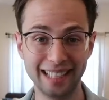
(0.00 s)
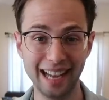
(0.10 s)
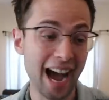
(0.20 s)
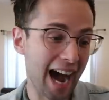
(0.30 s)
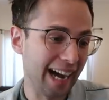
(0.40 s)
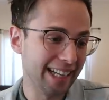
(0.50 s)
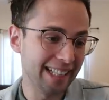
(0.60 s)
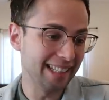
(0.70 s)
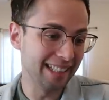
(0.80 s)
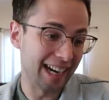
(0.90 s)

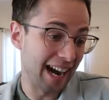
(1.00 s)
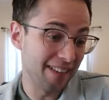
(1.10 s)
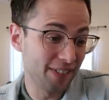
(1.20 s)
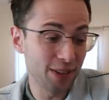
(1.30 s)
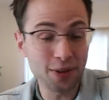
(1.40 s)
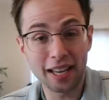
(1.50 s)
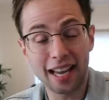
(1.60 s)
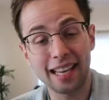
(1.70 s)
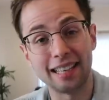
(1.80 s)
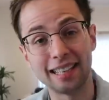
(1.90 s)
I, I feel
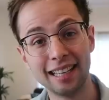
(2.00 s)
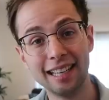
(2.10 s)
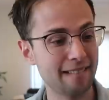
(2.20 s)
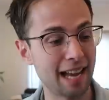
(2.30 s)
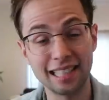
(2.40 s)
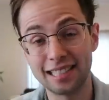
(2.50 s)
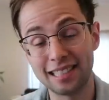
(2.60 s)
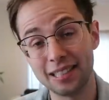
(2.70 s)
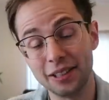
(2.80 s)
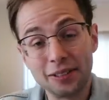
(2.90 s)
okay. I
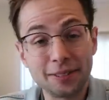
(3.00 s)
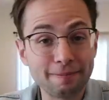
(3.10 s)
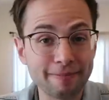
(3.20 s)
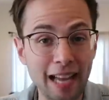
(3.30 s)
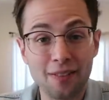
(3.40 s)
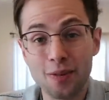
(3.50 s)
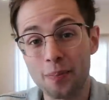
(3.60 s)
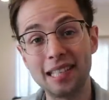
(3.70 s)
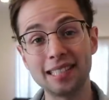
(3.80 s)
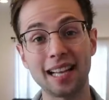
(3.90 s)
still have a
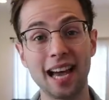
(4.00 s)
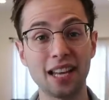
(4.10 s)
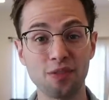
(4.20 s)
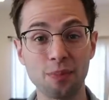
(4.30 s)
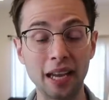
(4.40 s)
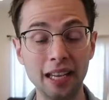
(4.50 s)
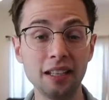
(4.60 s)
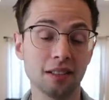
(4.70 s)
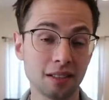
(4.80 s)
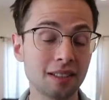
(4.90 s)
baseline of
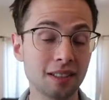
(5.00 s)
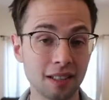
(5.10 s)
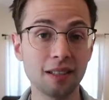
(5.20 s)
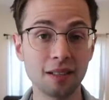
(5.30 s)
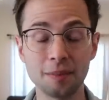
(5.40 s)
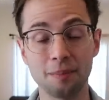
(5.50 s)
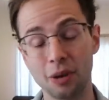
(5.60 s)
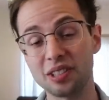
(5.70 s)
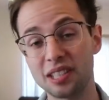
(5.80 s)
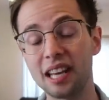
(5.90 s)
pain
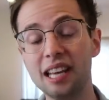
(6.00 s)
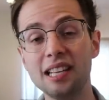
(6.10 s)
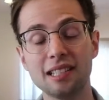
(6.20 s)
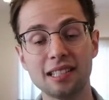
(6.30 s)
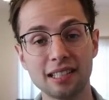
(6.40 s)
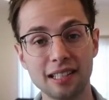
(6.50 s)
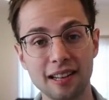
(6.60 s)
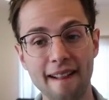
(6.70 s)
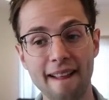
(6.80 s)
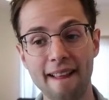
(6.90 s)
most days.
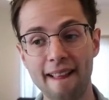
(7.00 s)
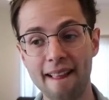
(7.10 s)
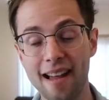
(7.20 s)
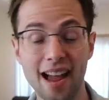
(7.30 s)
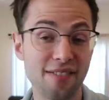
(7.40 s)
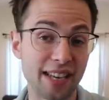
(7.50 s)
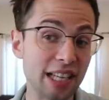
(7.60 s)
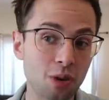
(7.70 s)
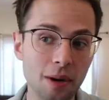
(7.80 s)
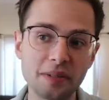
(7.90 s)
I have
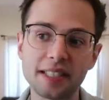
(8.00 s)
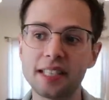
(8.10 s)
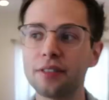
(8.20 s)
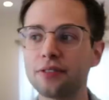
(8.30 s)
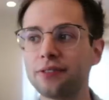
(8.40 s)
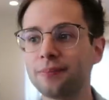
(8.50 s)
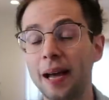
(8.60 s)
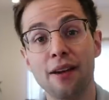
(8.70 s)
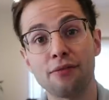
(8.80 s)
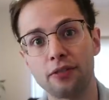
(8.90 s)
days where I'm stiff,
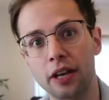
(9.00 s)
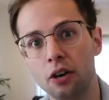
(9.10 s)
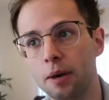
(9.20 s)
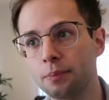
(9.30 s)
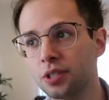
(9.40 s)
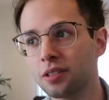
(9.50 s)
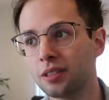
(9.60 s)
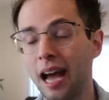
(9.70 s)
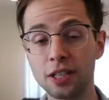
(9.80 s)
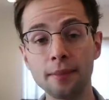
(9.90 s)
I have flare-ups.
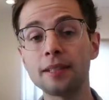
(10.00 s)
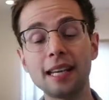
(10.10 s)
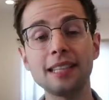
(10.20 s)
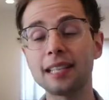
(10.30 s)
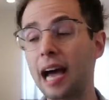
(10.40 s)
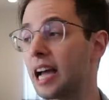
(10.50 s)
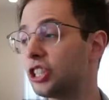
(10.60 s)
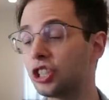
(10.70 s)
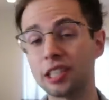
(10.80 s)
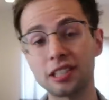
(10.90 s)
Some days
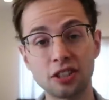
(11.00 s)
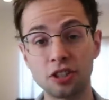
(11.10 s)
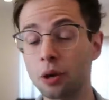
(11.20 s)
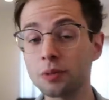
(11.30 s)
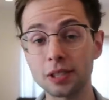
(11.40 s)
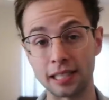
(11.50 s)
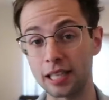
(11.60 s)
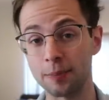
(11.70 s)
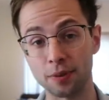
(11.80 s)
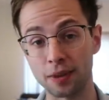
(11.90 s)
I just don't
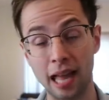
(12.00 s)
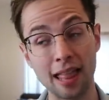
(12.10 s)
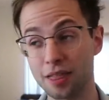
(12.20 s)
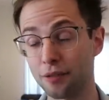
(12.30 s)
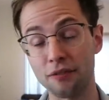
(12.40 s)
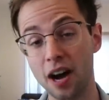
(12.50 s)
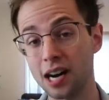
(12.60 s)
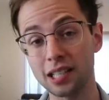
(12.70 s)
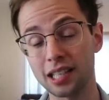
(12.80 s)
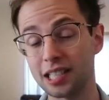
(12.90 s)
sleep, and the
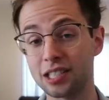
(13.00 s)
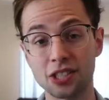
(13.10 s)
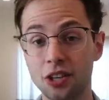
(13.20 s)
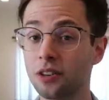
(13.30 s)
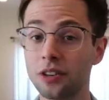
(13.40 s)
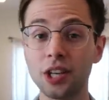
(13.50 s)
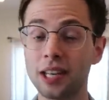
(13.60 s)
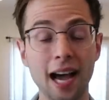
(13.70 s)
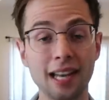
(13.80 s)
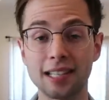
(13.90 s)
fog is certainly
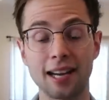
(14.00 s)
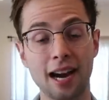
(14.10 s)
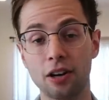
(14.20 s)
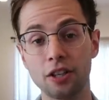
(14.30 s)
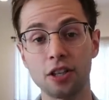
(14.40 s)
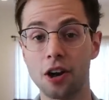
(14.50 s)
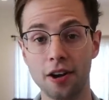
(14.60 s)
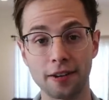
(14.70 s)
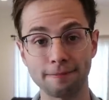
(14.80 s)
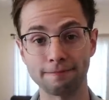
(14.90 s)
not entirely
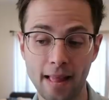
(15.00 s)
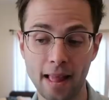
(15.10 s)
gone.